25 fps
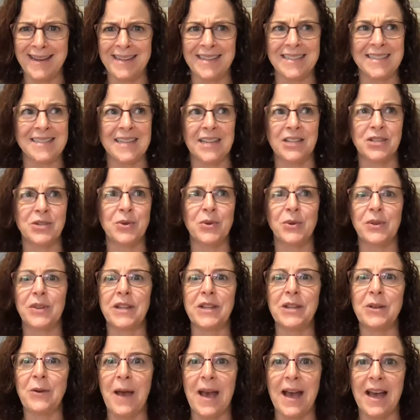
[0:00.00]
And it's a tool
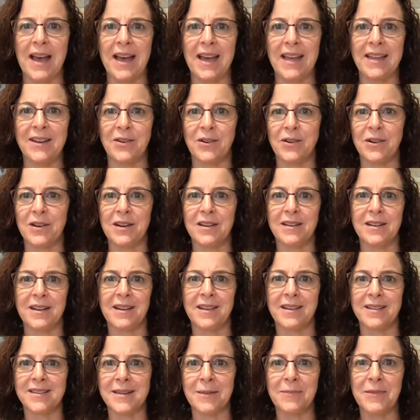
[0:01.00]
that you had or
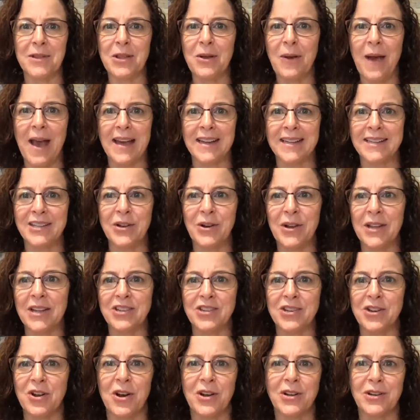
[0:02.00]
something you had in your
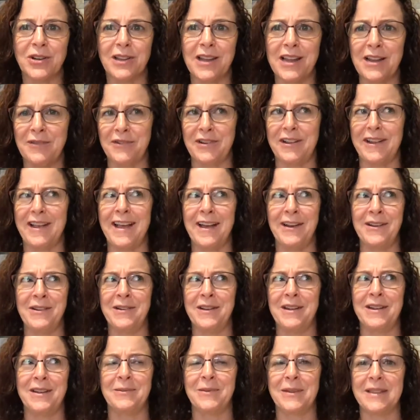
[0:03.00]
kitchen all your life. And you're like, how do you
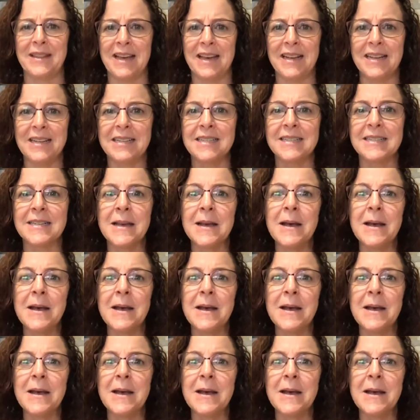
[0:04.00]
not know what that is?